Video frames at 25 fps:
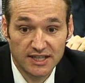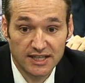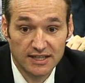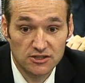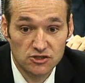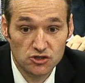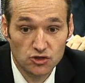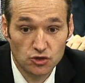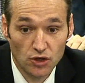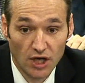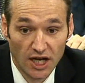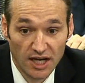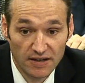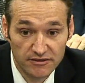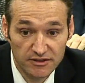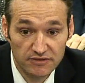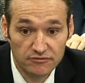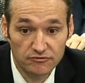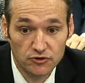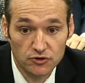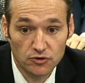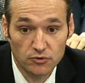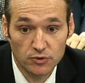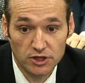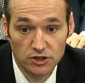And so having
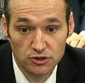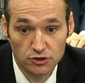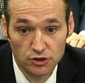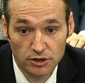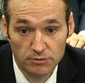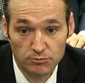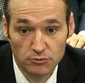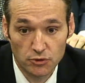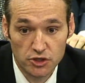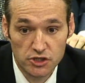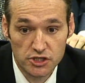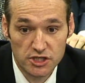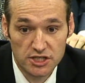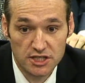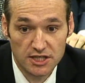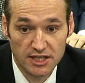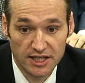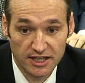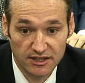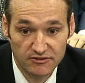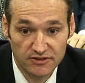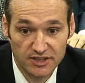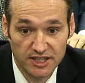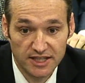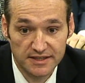the real numbers
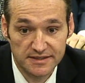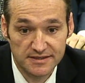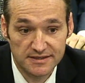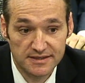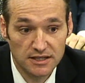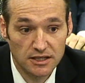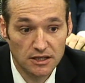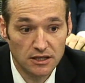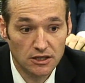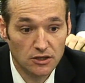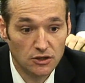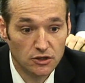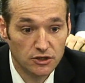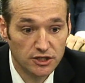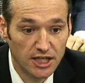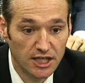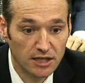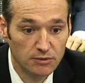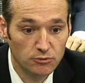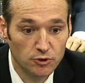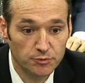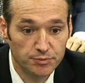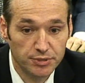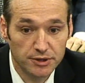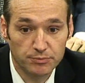like this
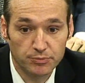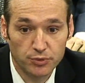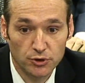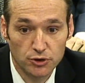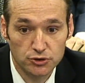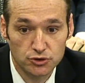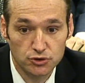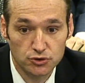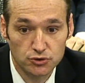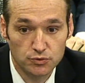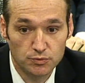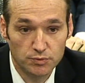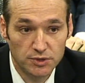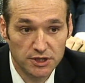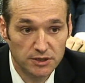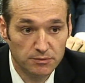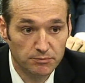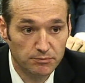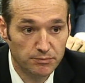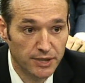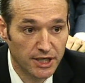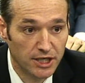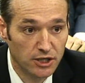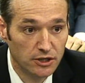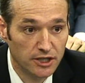enable people to be
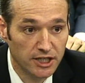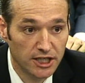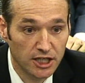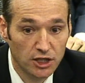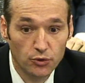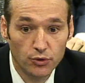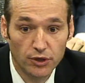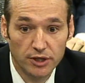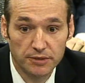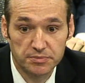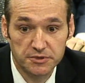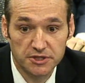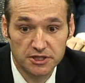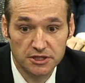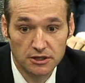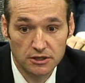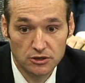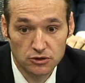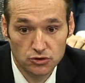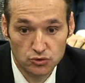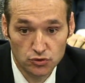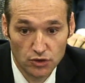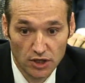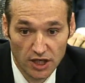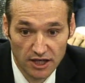better equipped
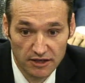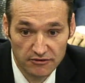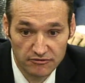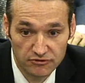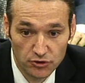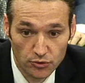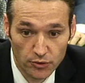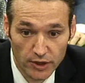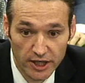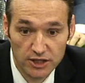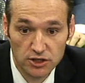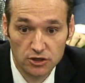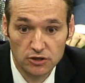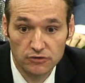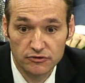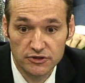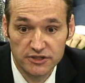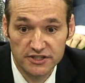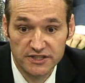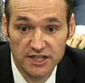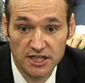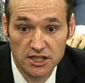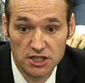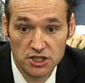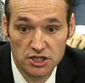to have the right
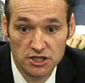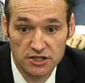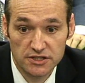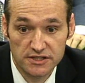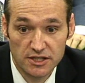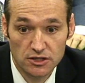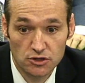conversations.